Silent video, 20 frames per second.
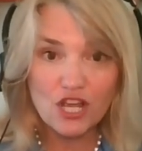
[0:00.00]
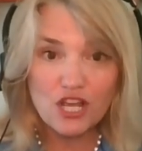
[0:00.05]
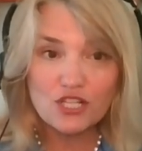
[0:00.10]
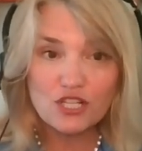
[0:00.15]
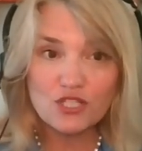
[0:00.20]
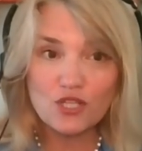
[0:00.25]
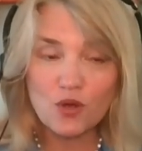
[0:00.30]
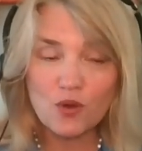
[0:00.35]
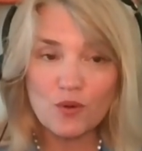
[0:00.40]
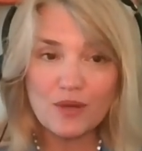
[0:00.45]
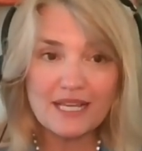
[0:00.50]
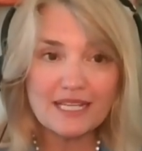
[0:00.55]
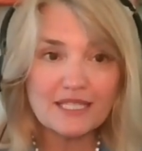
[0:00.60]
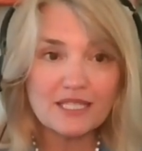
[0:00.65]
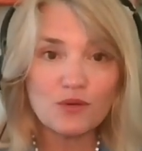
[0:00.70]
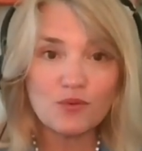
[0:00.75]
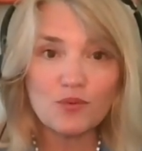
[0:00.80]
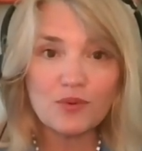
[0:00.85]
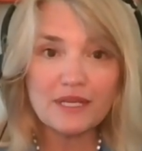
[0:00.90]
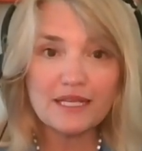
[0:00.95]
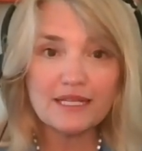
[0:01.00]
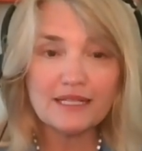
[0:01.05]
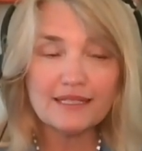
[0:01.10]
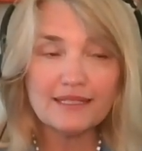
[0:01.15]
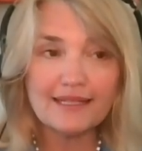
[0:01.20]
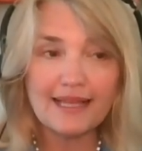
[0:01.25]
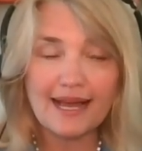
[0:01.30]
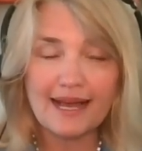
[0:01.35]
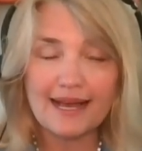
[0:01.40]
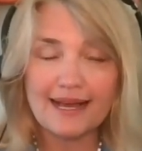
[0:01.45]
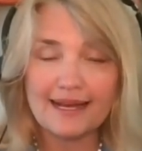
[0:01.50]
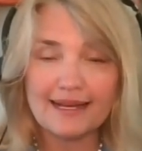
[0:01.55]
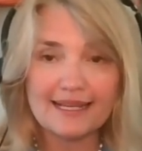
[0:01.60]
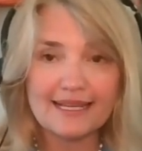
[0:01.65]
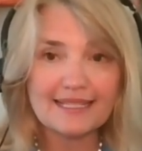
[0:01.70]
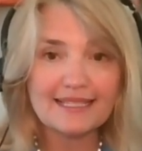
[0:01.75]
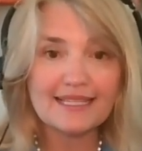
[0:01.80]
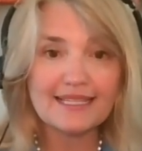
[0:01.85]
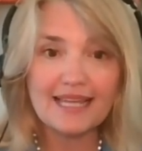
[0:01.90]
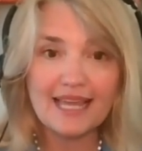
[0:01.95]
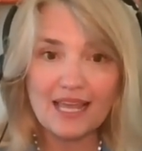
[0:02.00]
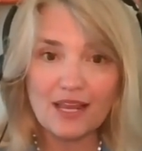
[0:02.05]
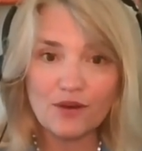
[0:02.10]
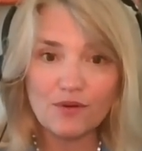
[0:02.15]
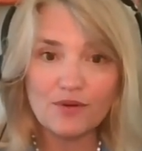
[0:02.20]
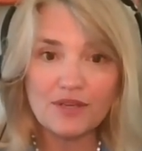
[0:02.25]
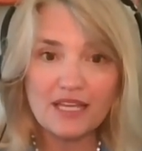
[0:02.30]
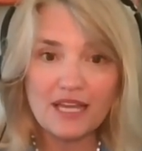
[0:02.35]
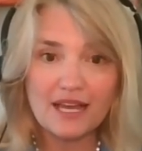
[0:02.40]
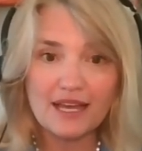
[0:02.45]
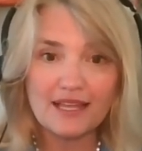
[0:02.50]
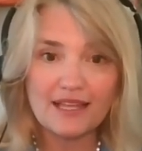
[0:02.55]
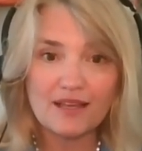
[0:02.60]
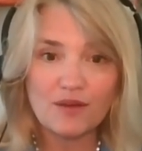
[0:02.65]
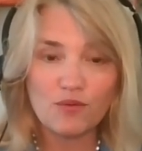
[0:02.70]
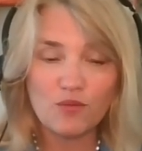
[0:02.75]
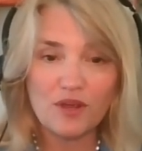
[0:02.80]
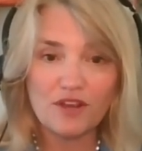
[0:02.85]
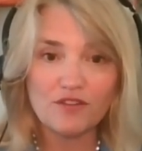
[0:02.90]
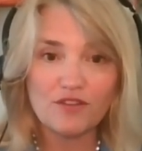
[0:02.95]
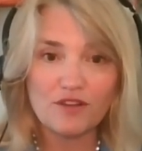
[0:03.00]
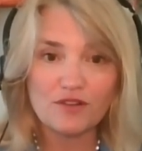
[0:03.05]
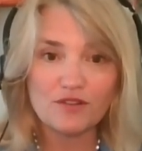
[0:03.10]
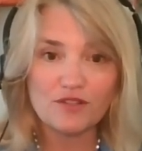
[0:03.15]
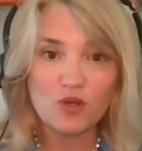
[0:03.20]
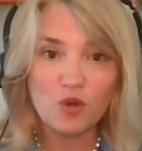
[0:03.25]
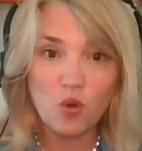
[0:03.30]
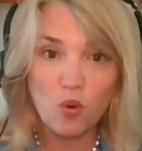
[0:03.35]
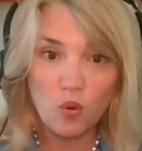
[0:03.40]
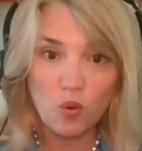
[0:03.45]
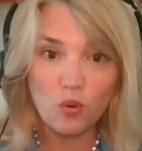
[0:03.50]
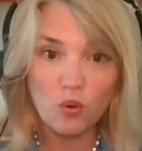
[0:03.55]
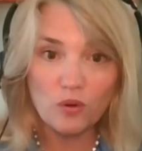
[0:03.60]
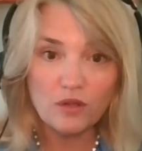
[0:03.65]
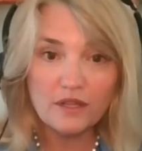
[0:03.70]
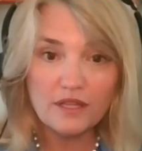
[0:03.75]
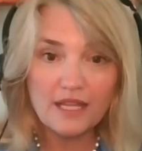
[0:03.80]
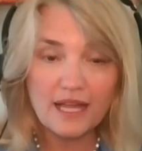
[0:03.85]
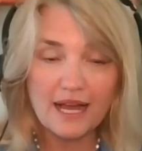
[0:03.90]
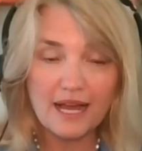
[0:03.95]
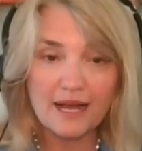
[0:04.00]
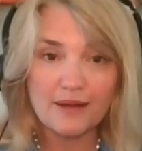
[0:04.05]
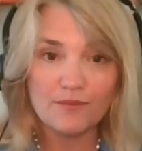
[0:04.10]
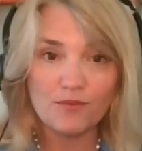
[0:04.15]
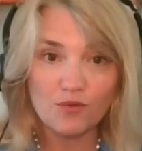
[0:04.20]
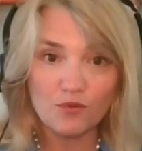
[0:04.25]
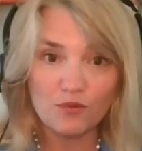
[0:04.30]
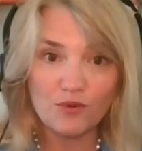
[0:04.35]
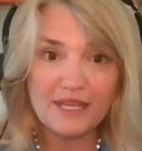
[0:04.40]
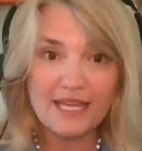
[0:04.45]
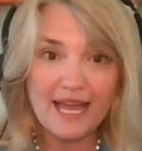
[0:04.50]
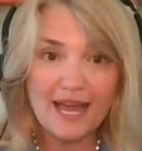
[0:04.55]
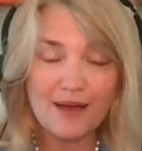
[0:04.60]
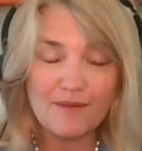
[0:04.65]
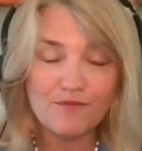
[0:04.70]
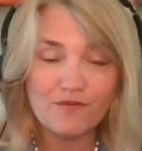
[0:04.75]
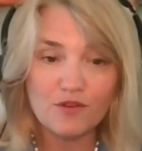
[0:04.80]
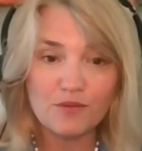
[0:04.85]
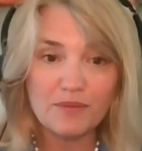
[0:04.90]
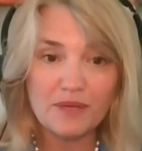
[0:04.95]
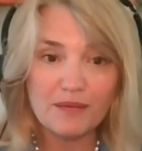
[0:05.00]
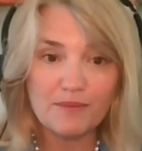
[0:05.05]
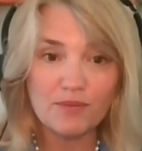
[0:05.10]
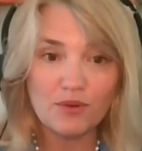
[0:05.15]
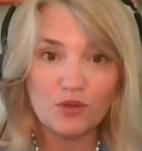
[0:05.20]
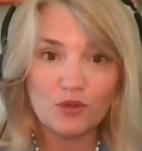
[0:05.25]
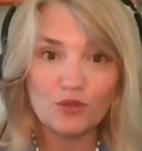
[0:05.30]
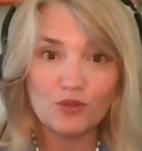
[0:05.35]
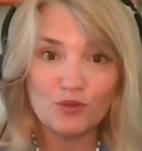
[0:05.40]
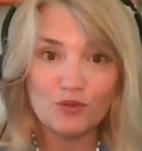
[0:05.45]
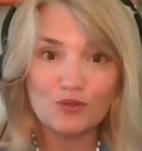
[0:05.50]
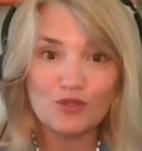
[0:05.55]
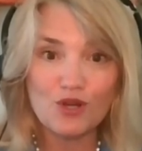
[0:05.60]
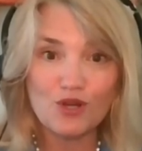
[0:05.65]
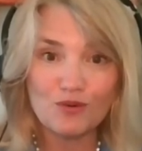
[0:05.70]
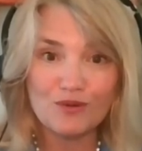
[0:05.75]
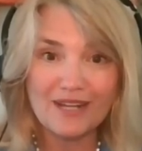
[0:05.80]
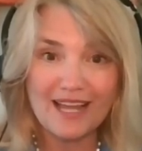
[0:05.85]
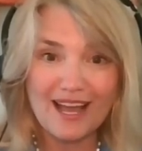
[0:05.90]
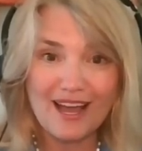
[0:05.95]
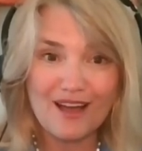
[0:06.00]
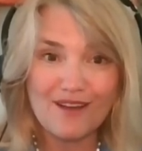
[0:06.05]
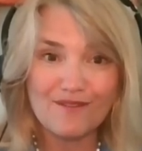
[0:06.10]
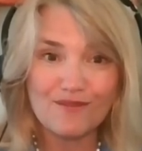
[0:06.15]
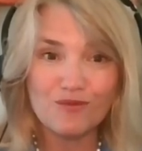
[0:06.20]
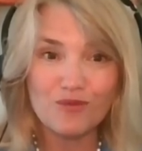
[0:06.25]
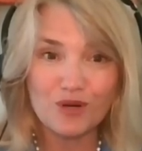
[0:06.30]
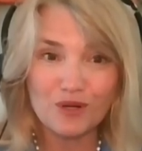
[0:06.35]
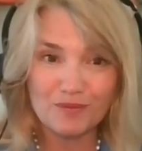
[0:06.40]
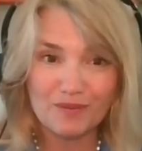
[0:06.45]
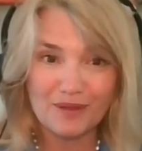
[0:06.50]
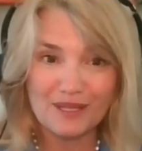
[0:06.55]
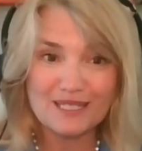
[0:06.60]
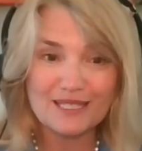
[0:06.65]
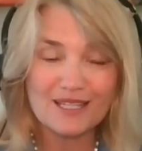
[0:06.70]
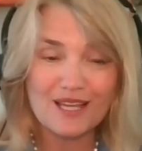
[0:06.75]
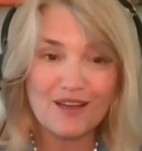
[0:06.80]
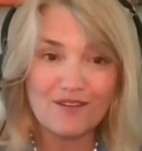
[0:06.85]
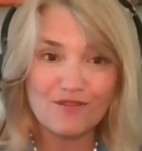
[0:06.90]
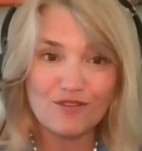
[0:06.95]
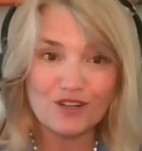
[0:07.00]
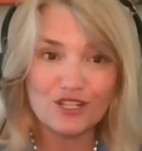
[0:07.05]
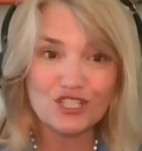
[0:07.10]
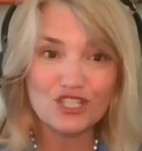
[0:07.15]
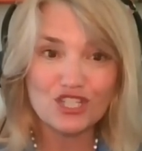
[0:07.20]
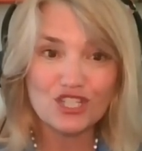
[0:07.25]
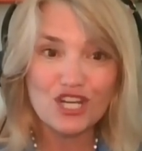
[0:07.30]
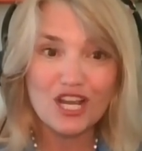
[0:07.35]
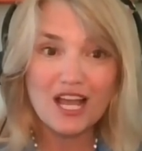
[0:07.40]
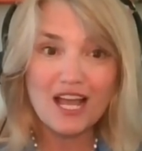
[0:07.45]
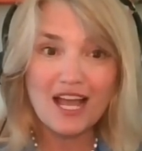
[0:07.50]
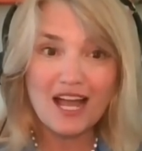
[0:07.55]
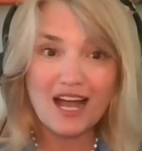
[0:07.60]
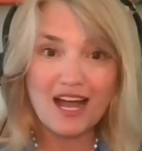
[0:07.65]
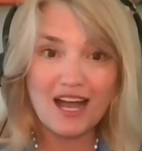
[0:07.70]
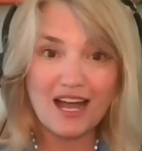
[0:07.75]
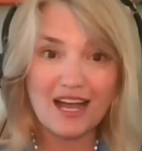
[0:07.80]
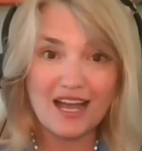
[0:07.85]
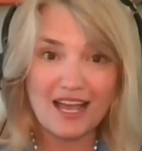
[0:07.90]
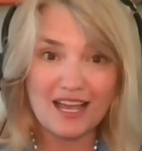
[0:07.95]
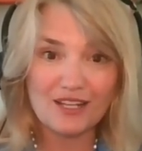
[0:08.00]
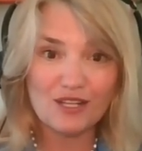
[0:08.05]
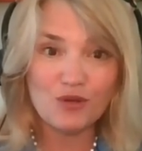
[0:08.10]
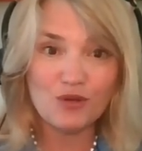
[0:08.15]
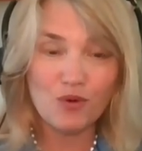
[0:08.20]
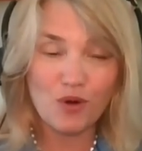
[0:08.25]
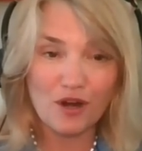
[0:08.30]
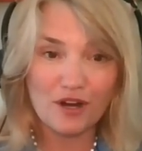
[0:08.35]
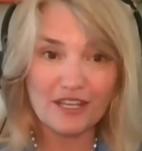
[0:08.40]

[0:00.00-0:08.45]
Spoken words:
So it's a real, it's an area where there's a hole, rehab for people who don't have workplace coverage and who are